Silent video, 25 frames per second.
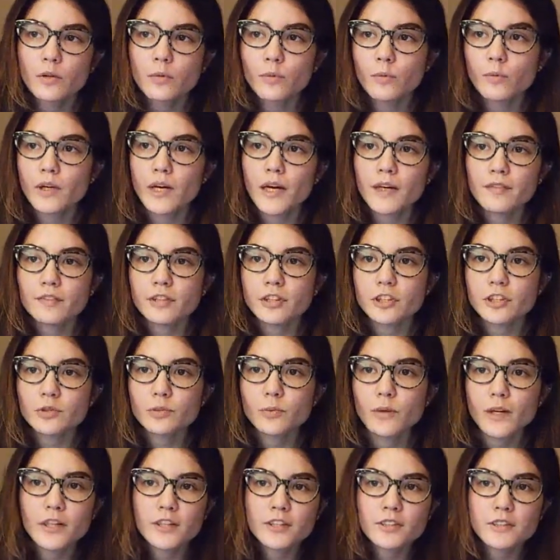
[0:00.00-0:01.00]
whatever
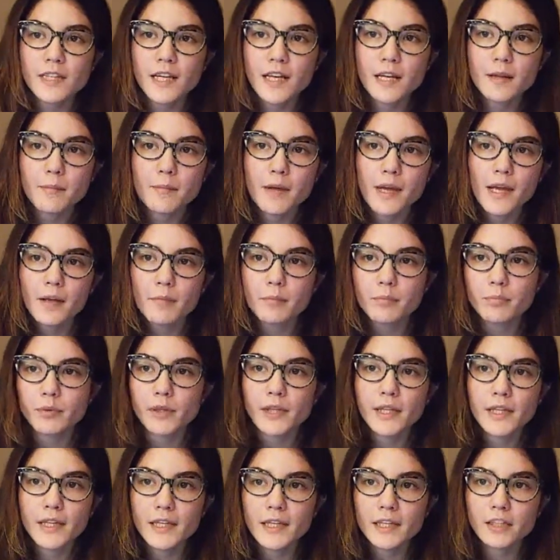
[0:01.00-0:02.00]
sweaters that I made,
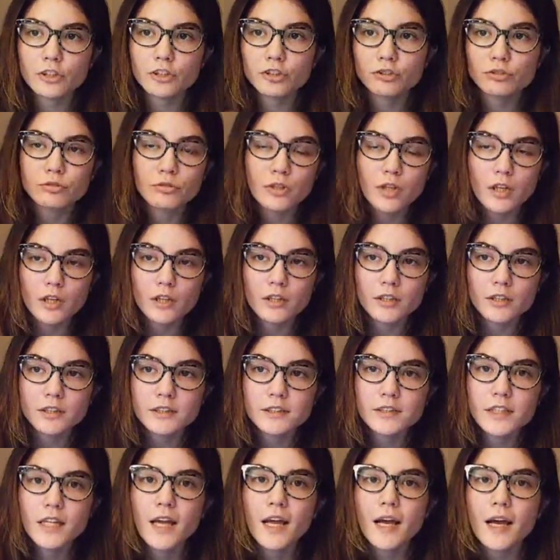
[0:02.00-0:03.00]
blankets,
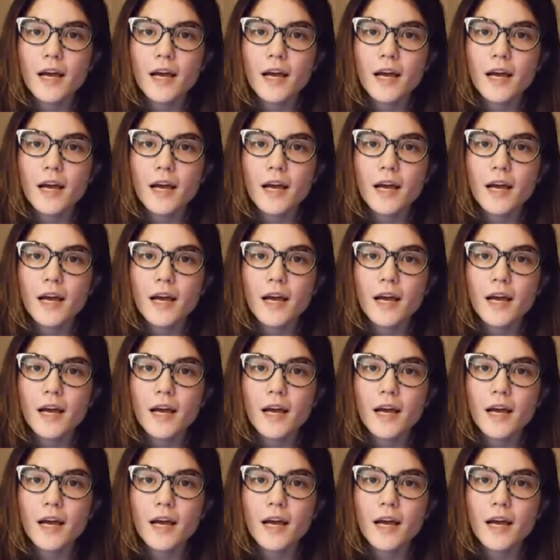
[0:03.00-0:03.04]
shrugs.